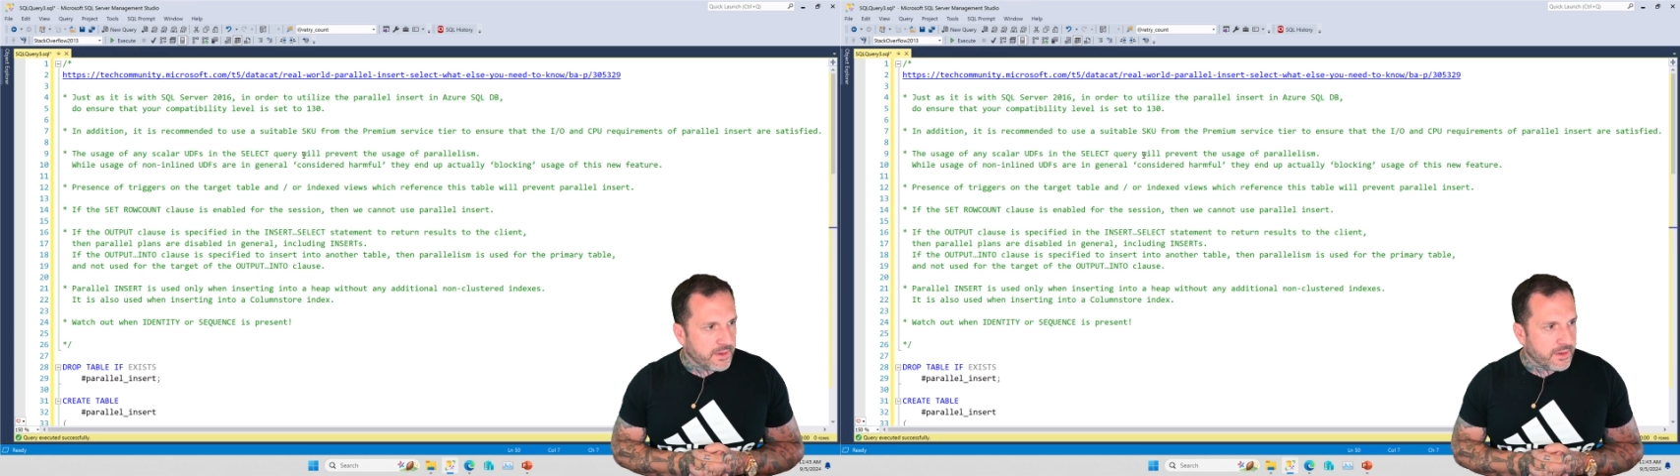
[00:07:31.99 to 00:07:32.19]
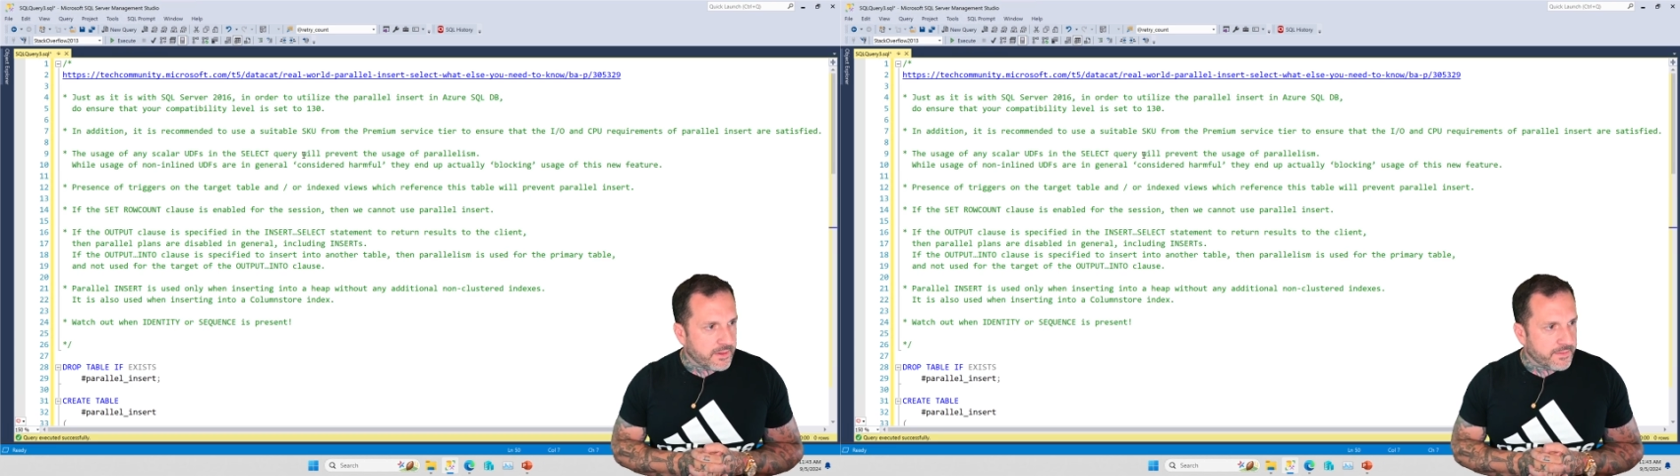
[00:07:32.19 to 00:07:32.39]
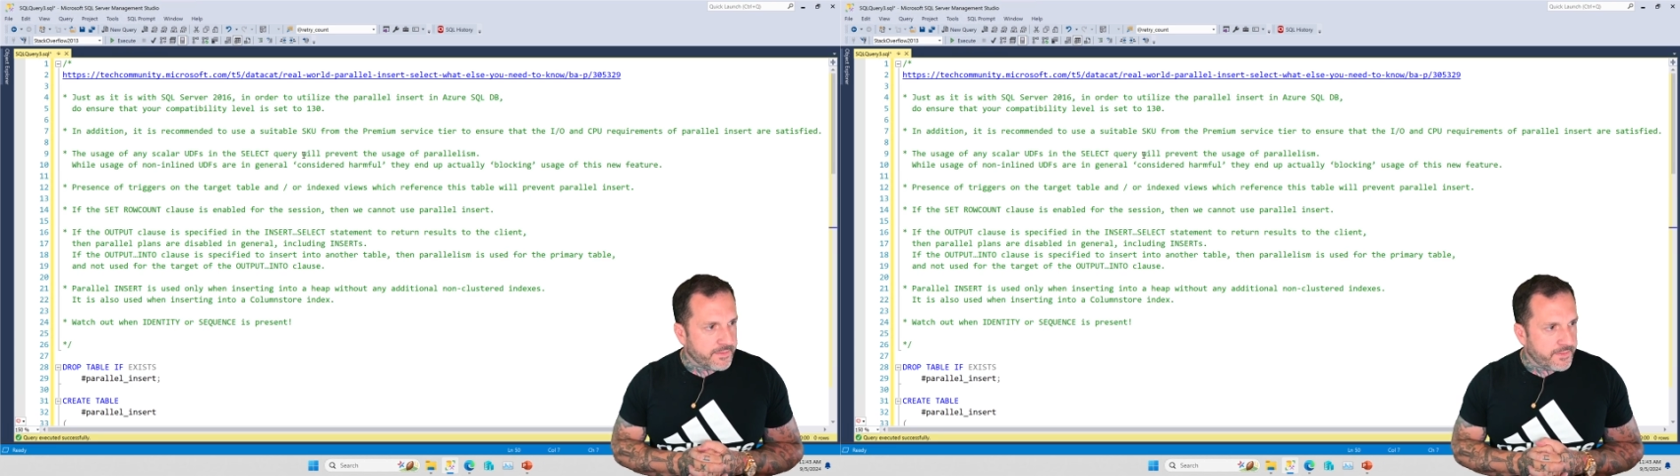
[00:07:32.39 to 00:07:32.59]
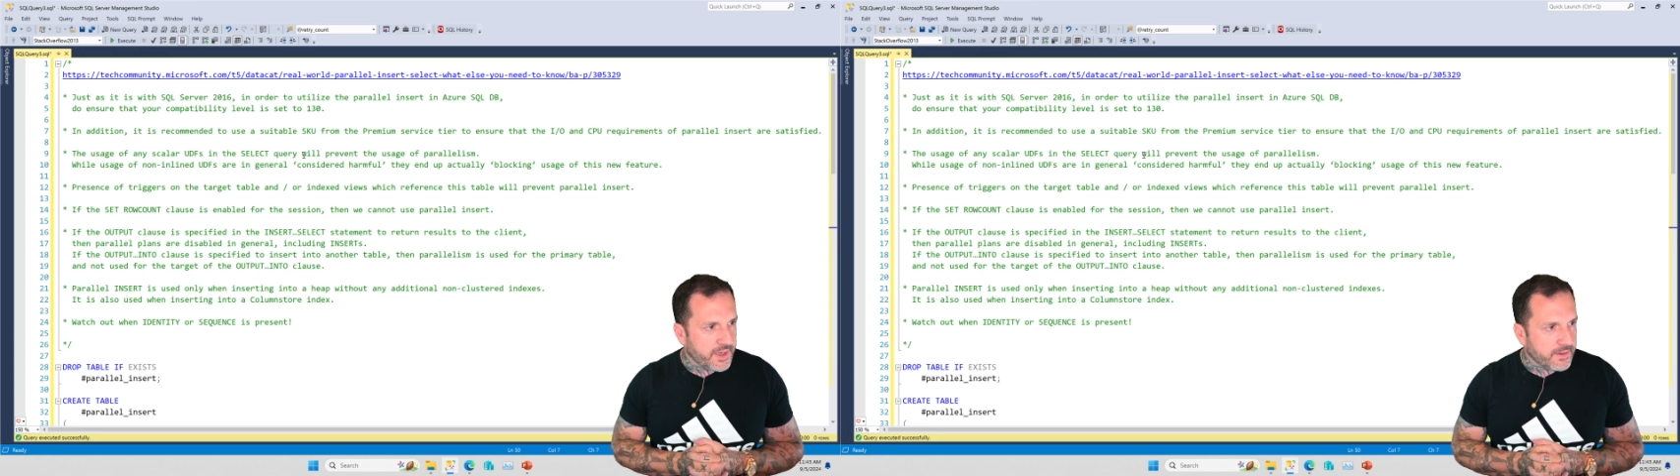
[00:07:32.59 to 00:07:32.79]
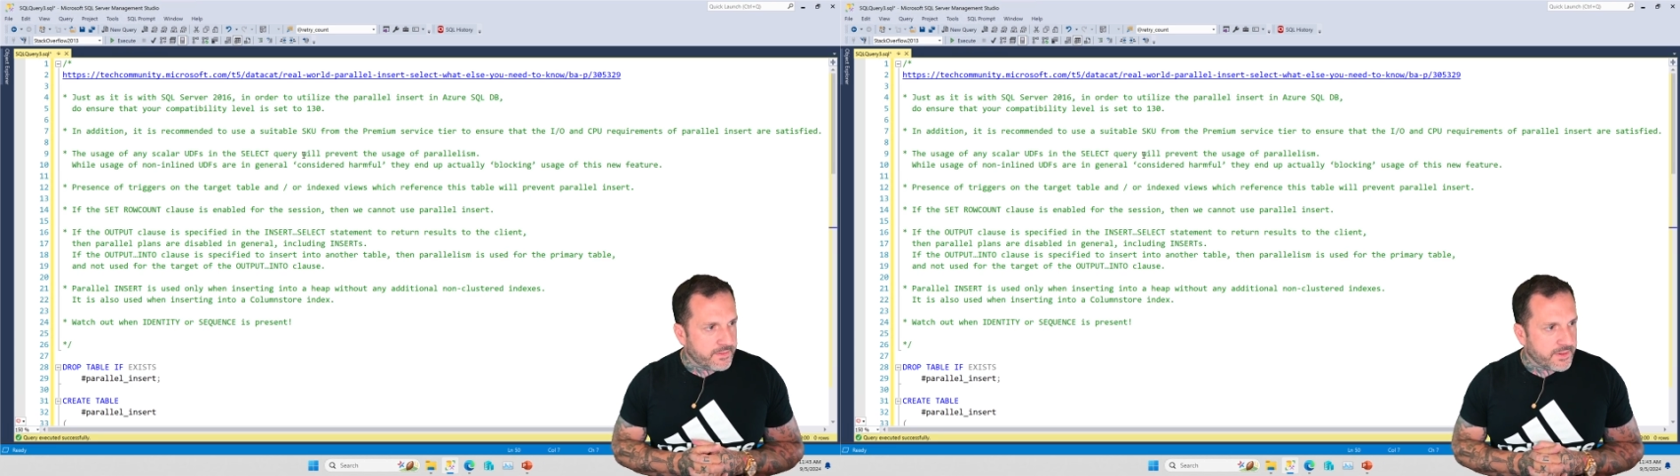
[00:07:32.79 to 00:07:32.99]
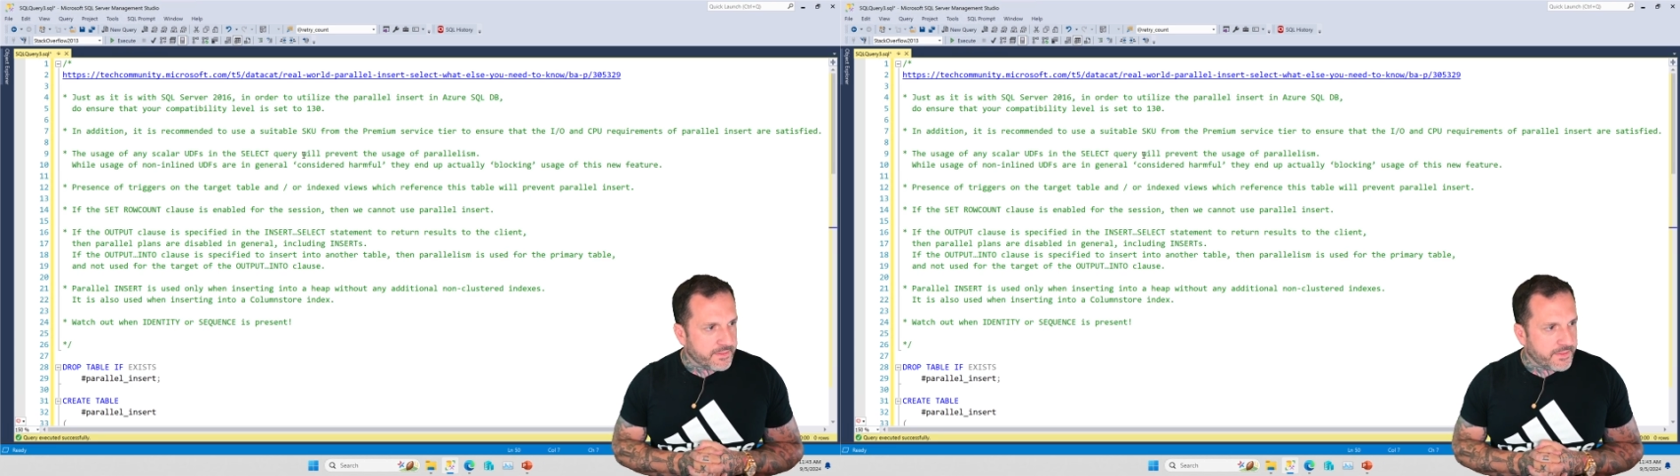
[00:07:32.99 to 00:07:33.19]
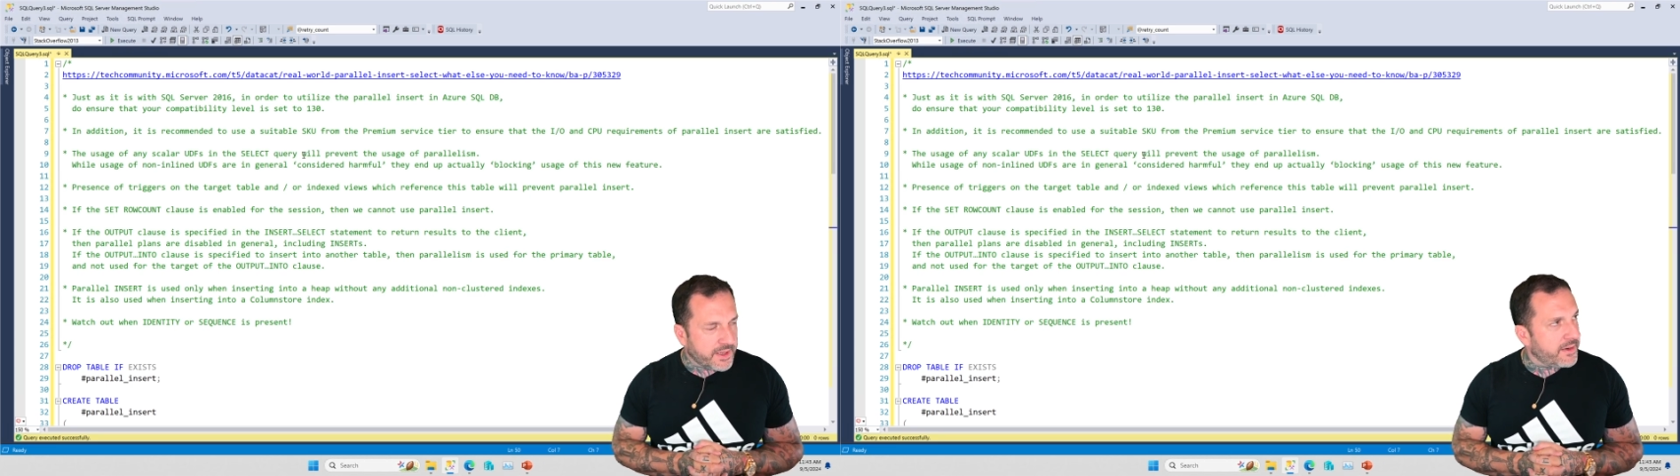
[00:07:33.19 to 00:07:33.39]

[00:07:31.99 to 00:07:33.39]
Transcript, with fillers: Um, you know, I,